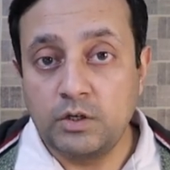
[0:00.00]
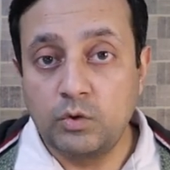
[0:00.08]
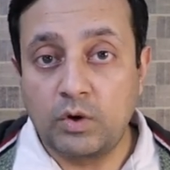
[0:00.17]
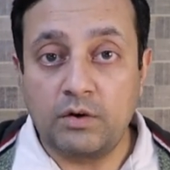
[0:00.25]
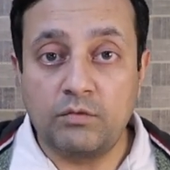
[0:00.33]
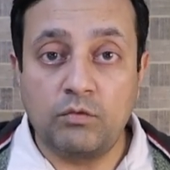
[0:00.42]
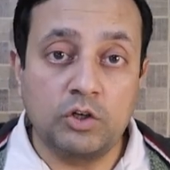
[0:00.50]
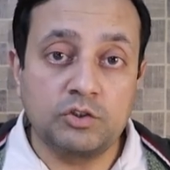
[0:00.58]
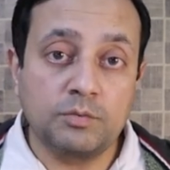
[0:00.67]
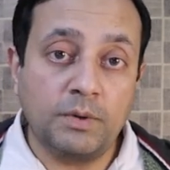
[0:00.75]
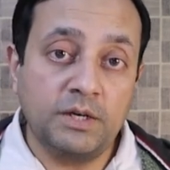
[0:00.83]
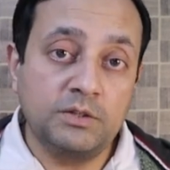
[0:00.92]
you can
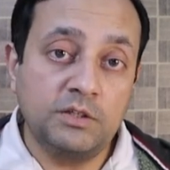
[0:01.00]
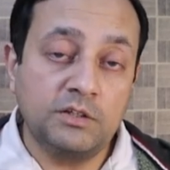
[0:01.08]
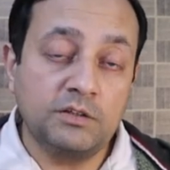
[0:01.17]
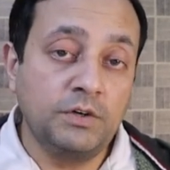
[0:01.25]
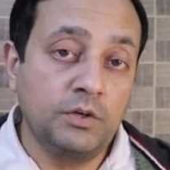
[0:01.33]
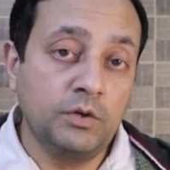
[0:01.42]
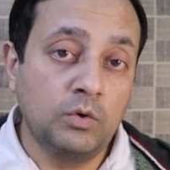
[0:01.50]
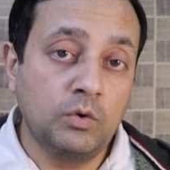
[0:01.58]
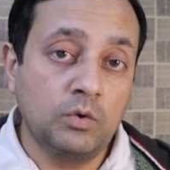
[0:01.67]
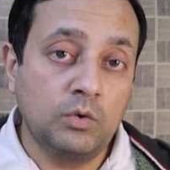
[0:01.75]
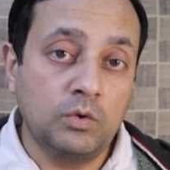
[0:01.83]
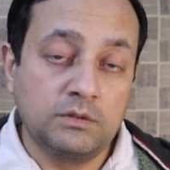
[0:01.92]
watch my this video